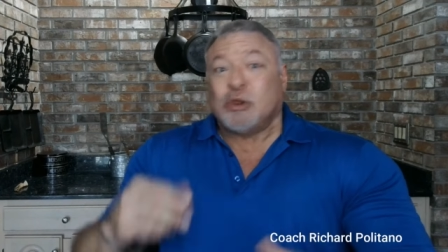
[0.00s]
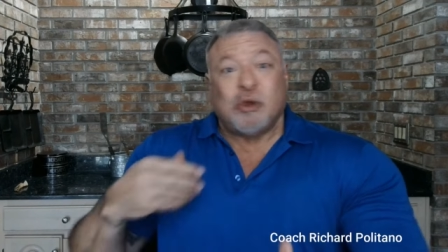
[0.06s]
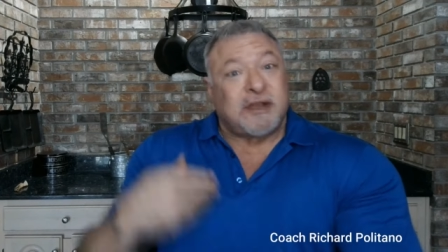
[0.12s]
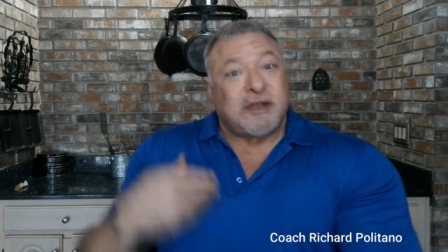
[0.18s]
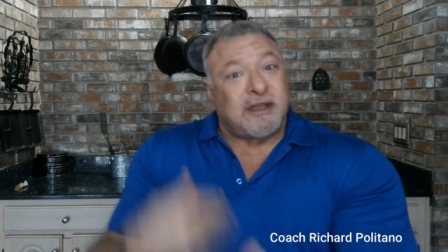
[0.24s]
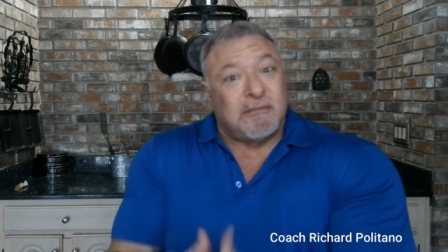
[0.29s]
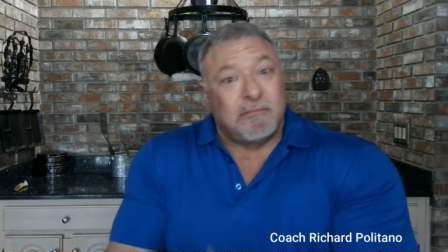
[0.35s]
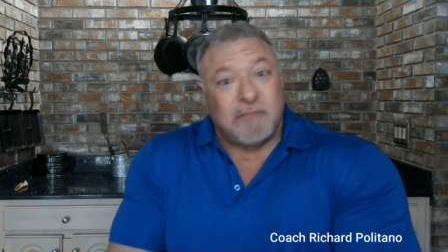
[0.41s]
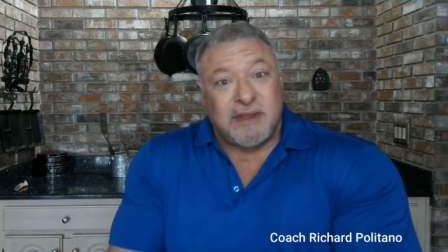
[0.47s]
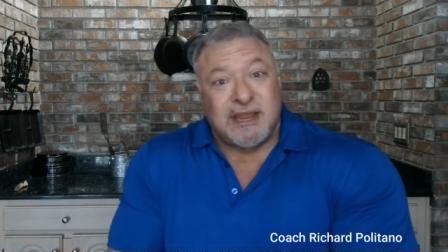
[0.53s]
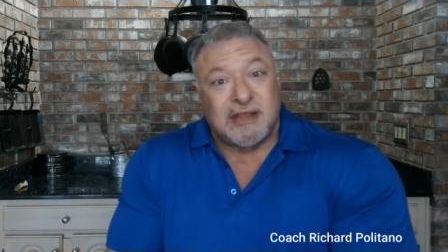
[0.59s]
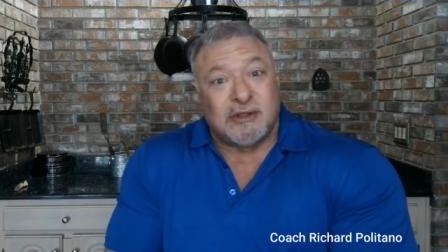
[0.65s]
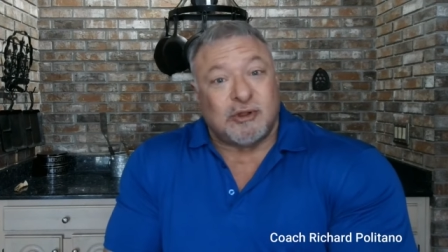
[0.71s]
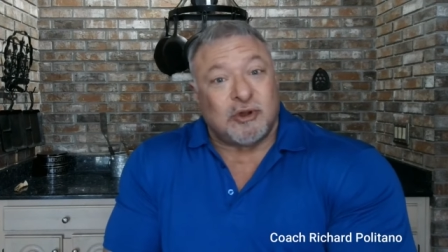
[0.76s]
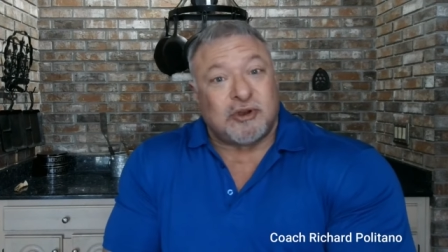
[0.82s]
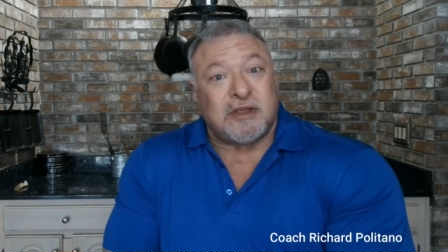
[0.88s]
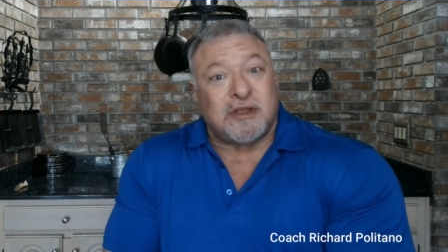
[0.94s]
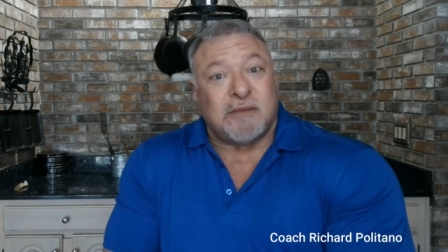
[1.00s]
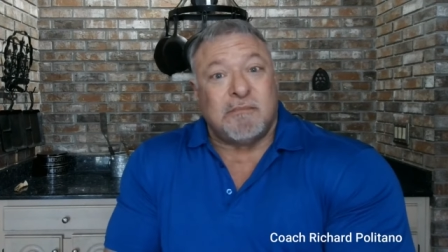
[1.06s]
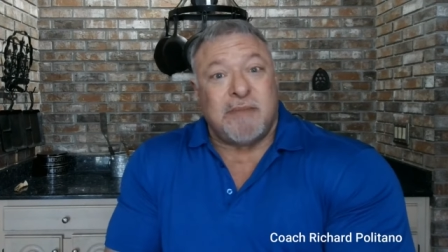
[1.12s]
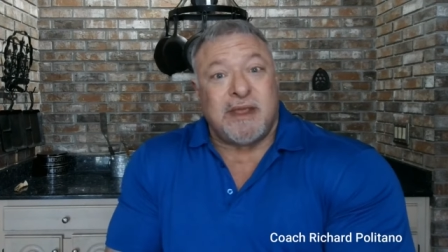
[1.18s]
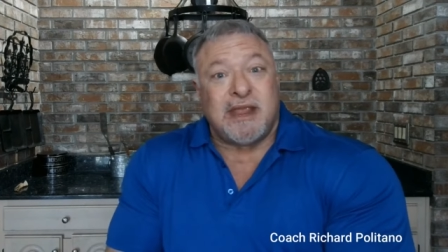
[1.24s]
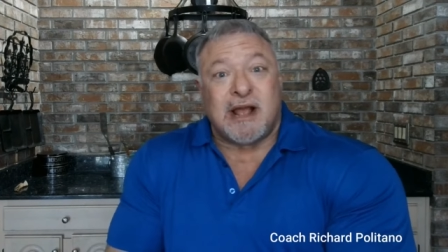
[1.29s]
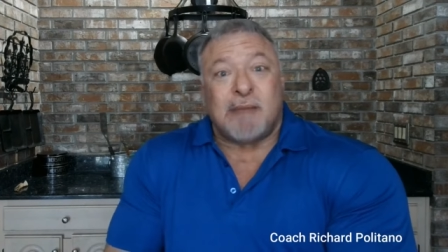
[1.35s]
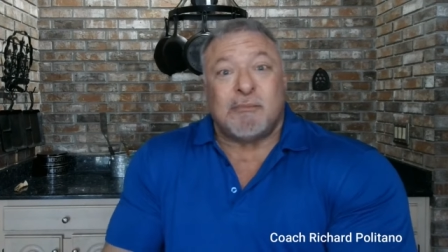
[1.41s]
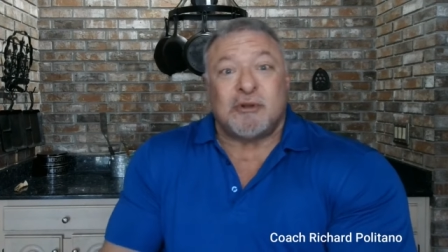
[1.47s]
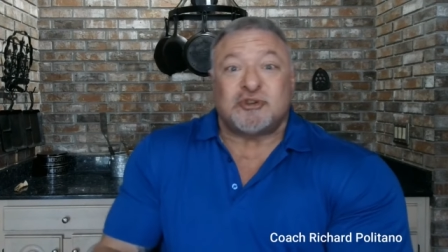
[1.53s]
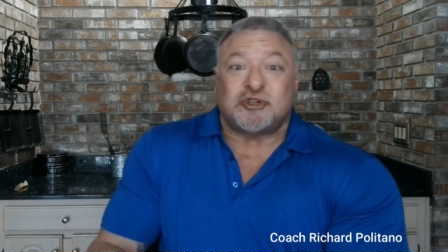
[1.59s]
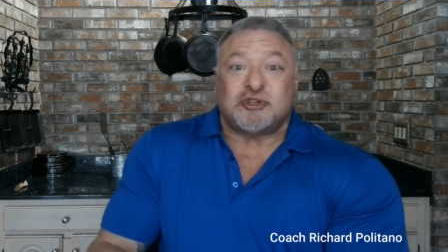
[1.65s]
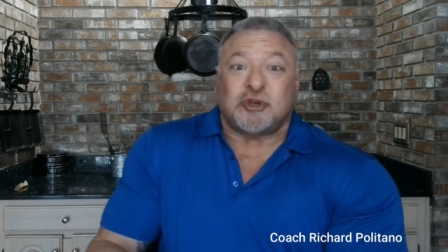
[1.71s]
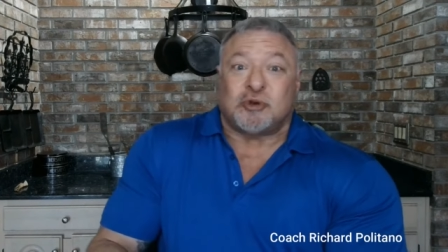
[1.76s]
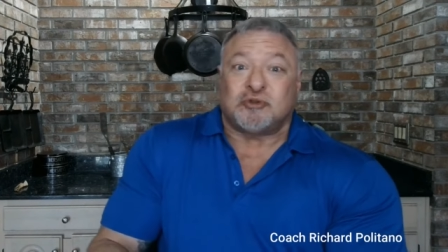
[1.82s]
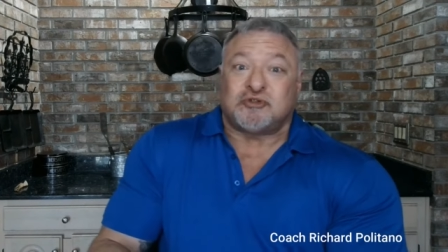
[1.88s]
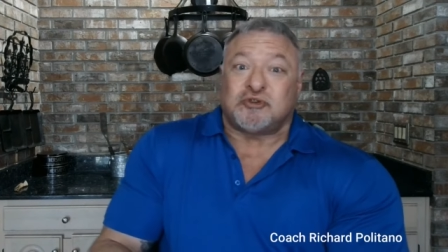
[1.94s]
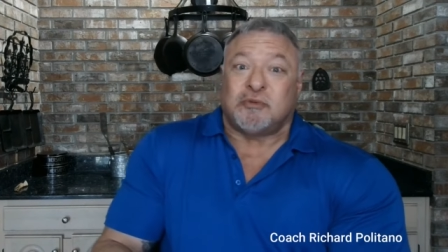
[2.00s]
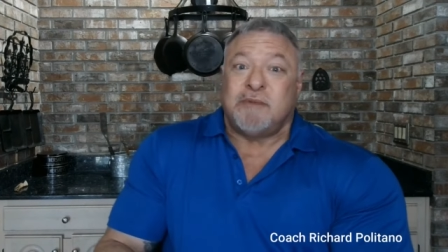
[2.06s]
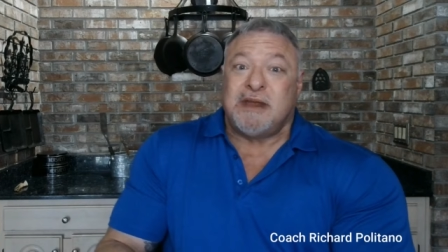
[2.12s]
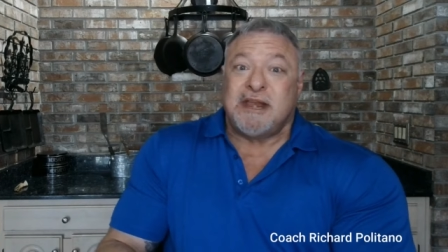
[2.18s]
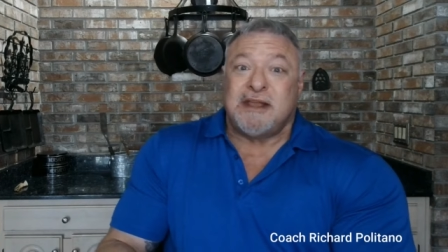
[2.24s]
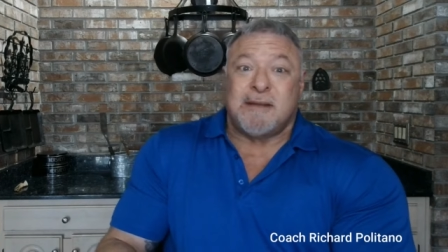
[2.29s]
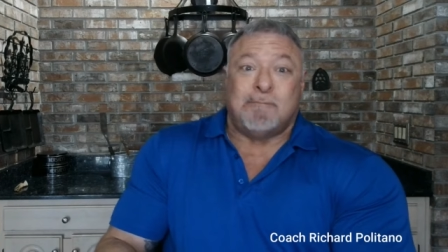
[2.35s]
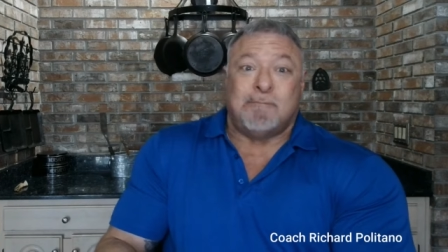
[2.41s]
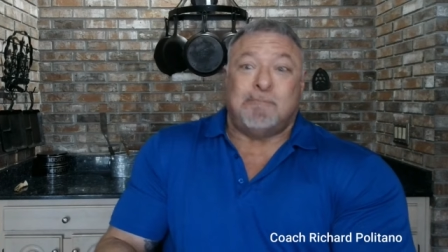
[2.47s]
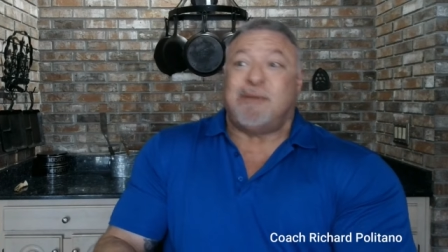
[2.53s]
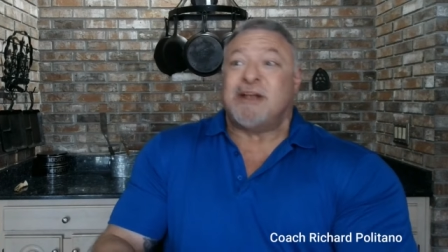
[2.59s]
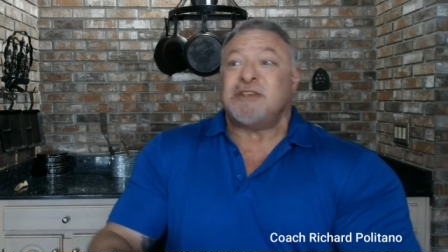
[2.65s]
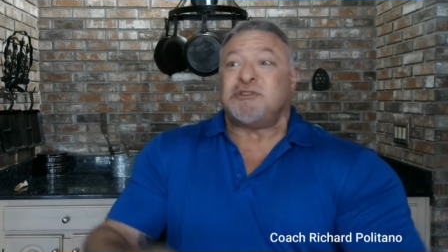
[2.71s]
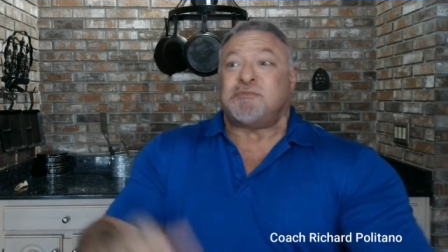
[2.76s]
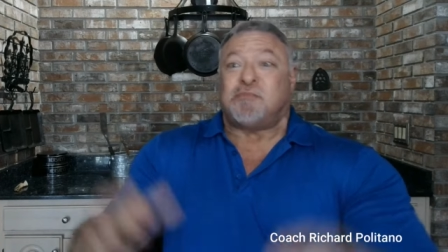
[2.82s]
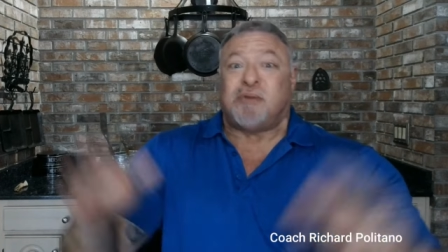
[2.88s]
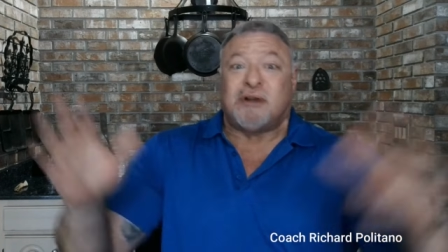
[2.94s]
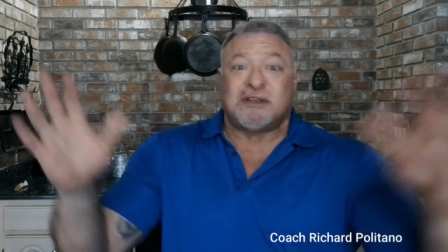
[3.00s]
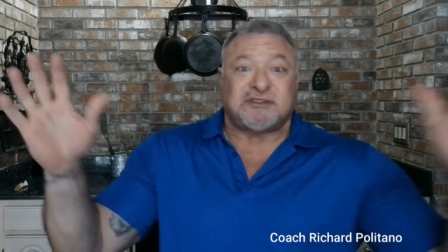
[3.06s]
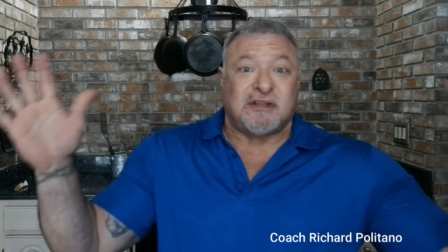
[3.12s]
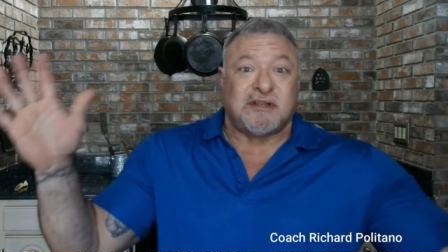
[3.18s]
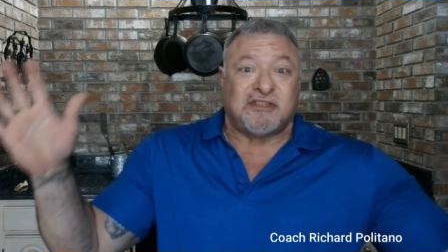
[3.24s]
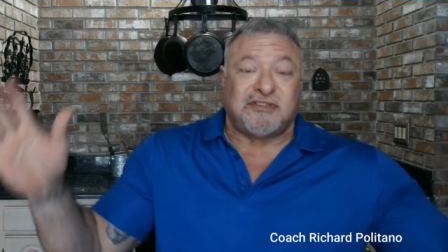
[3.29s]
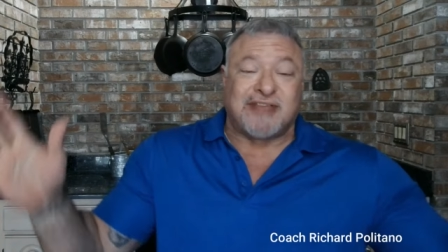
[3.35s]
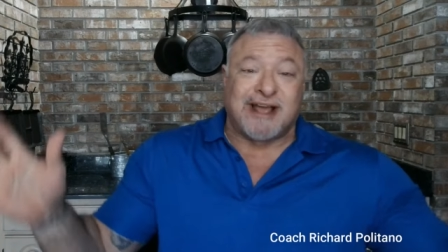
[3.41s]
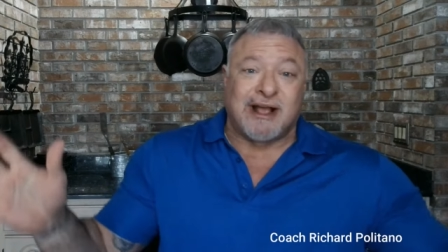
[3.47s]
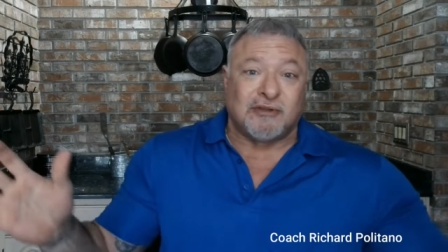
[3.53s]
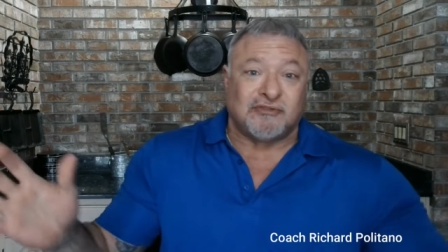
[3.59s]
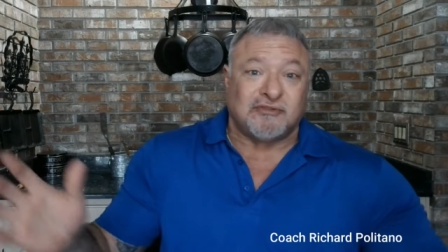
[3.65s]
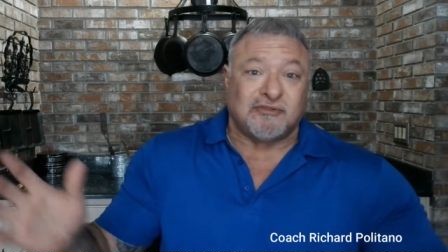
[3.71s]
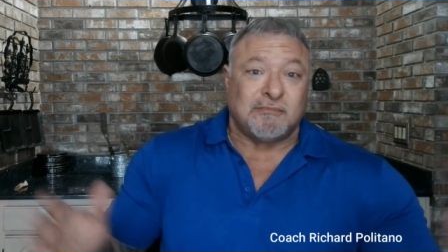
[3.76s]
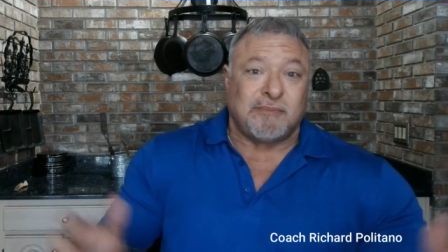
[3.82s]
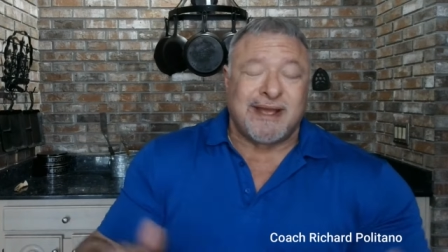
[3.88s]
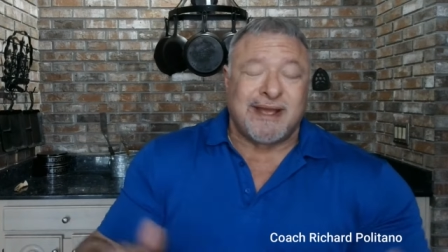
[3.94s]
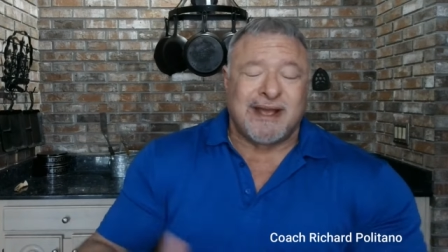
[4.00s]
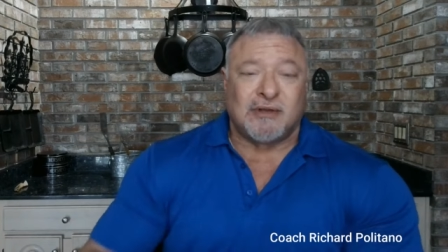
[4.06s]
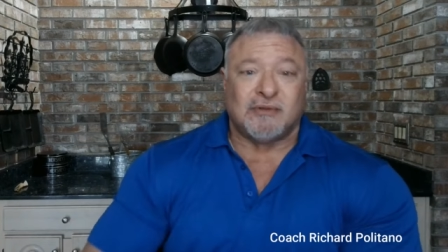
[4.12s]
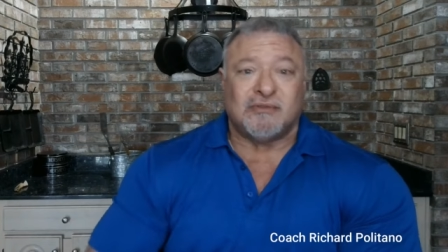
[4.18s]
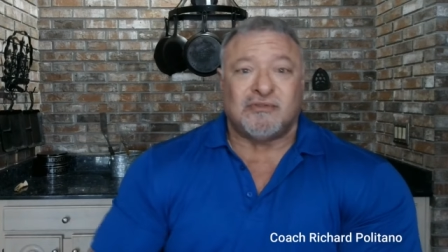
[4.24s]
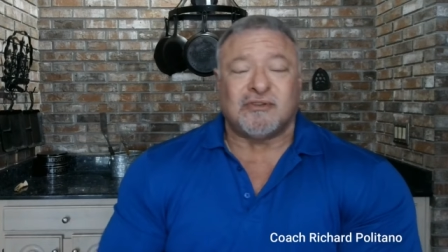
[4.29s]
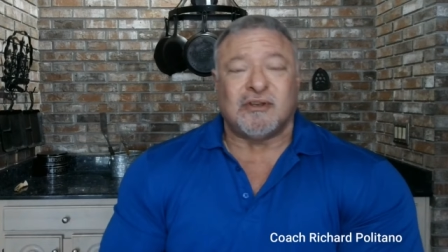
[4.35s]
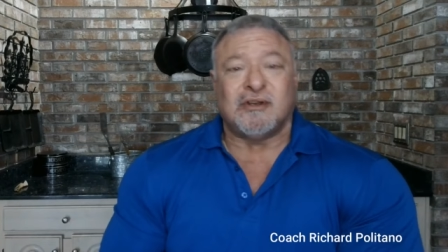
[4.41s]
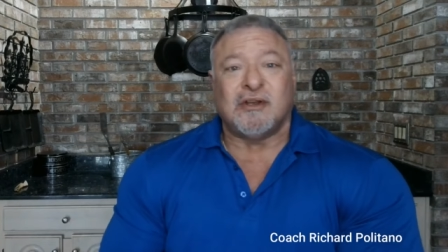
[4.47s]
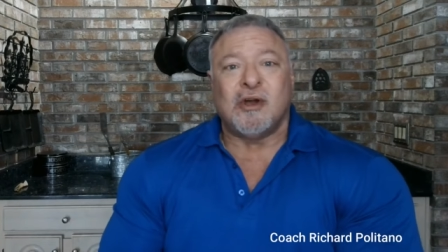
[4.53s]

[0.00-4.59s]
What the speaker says: Look at me. I'm on social media bench pressing 1,000 pounds.